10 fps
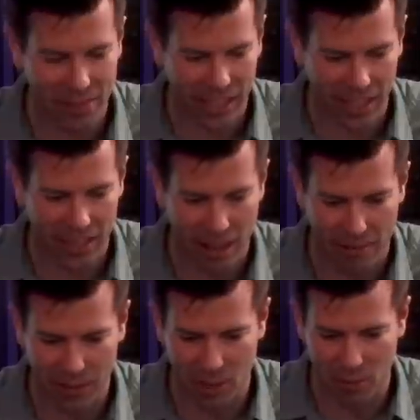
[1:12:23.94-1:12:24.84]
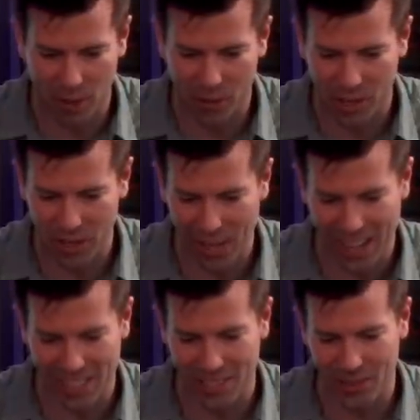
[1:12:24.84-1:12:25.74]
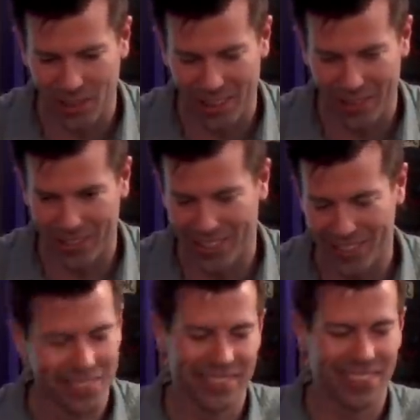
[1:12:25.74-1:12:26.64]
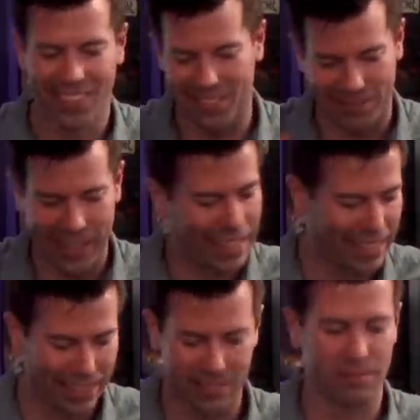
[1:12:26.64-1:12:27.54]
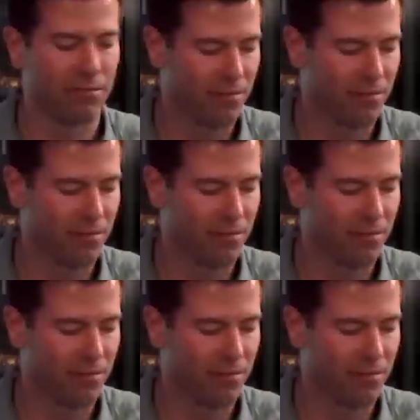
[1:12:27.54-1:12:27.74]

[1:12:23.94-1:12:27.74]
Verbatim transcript: if I can get that victory point while you guys do all the fighting and